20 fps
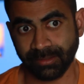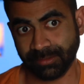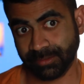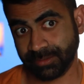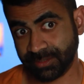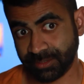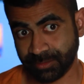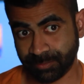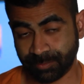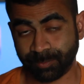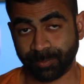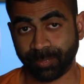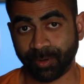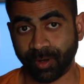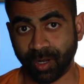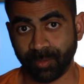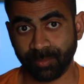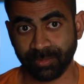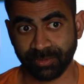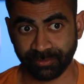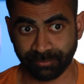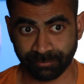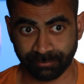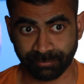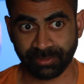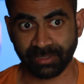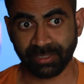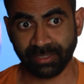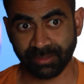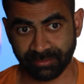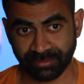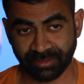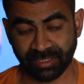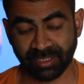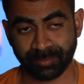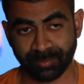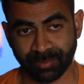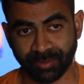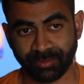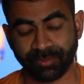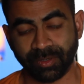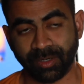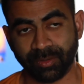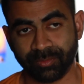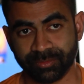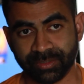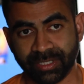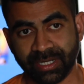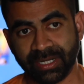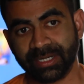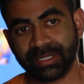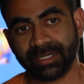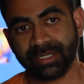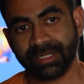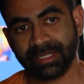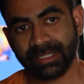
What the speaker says: This is probably really, really profound, right?